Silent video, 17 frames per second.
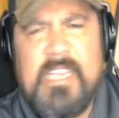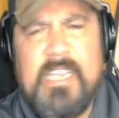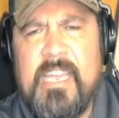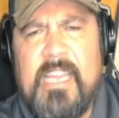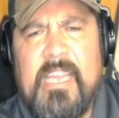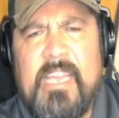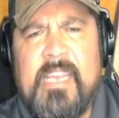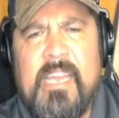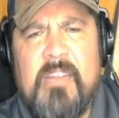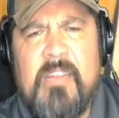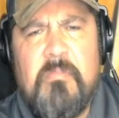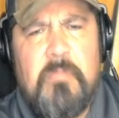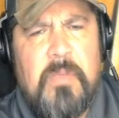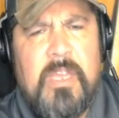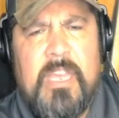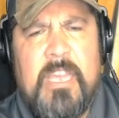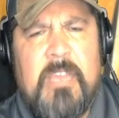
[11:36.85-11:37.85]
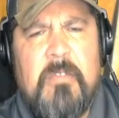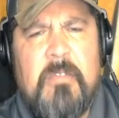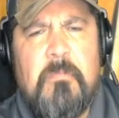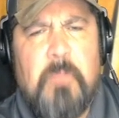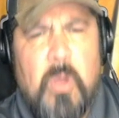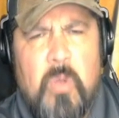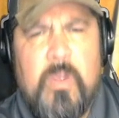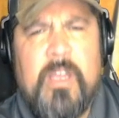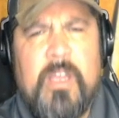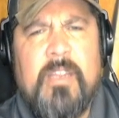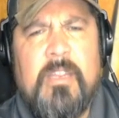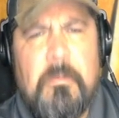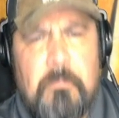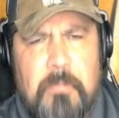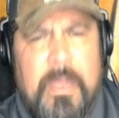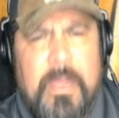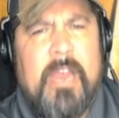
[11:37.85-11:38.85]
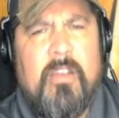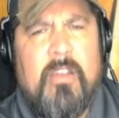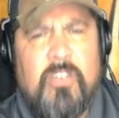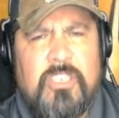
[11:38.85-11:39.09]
they can be poking the bear